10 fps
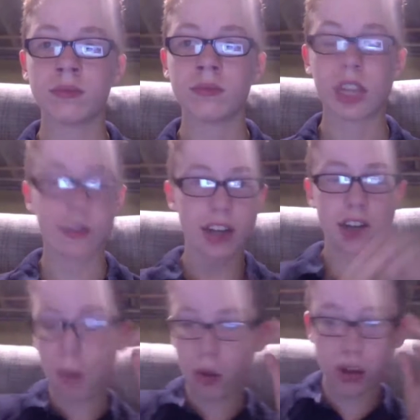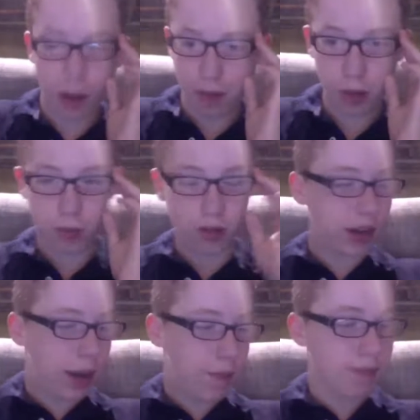In fact, I'll pull it up.
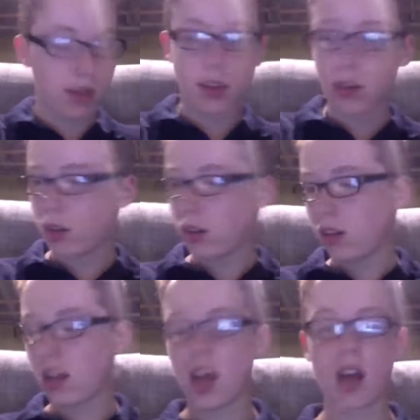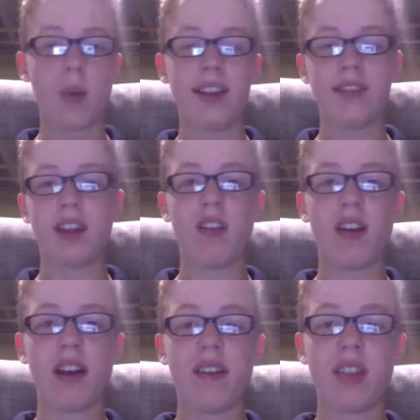Wait, I don't
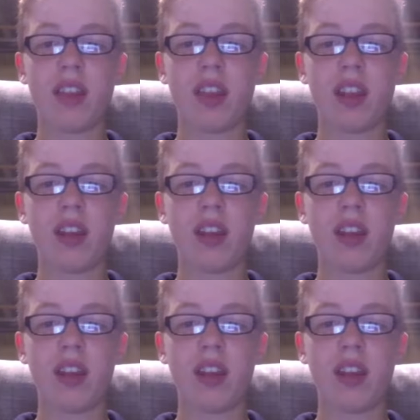have the thing.